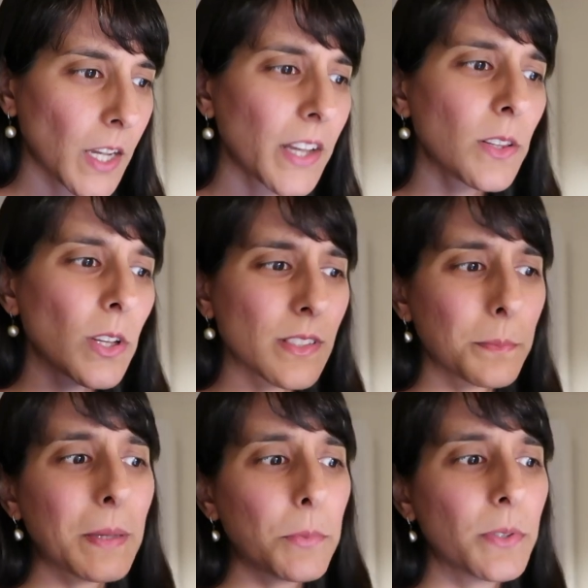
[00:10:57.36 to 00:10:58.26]
I know lots
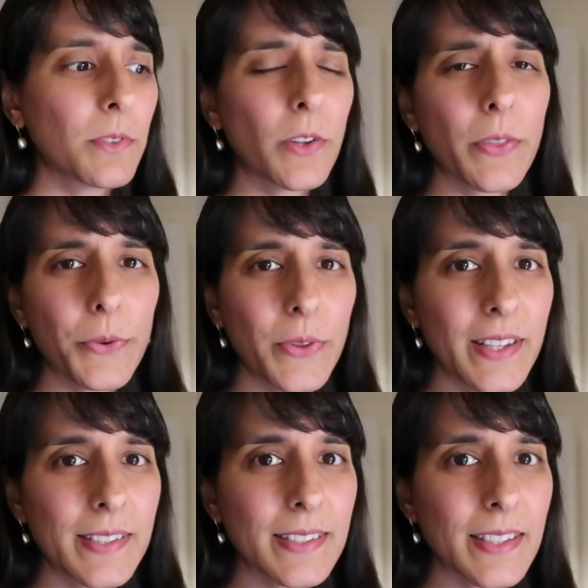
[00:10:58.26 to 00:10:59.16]
of people who've gone through
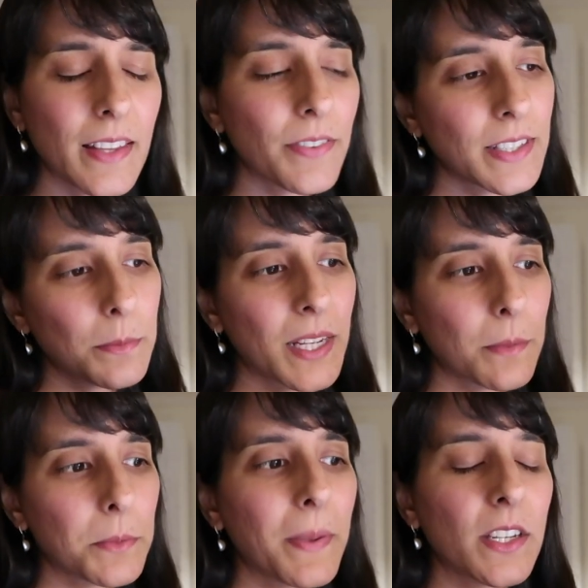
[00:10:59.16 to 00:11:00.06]
this and they've had to
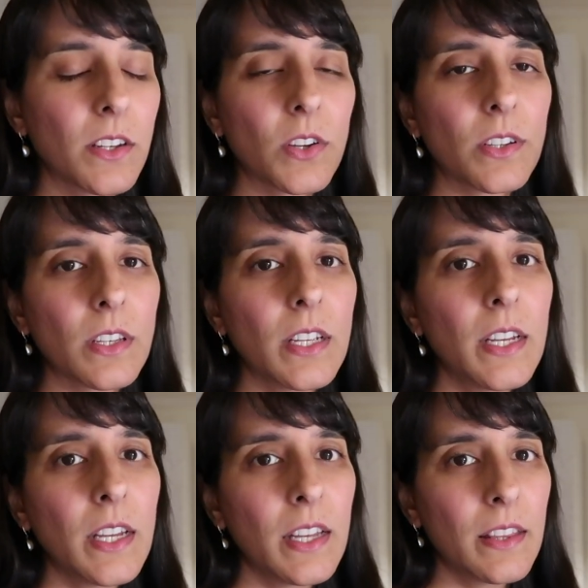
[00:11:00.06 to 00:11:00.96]
become dependent on
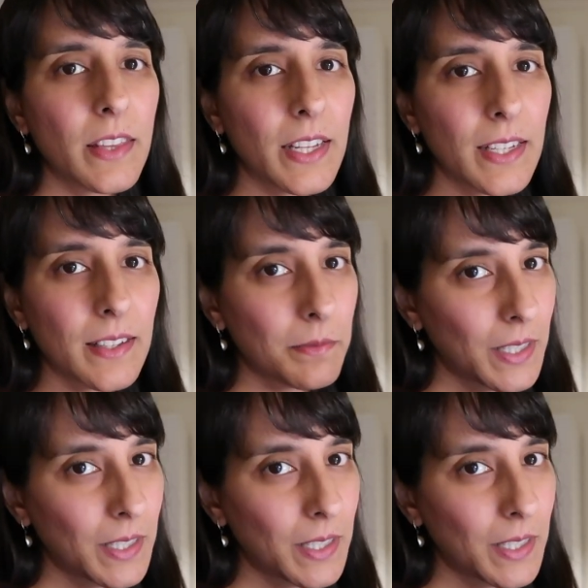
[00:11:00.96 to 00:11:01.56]
their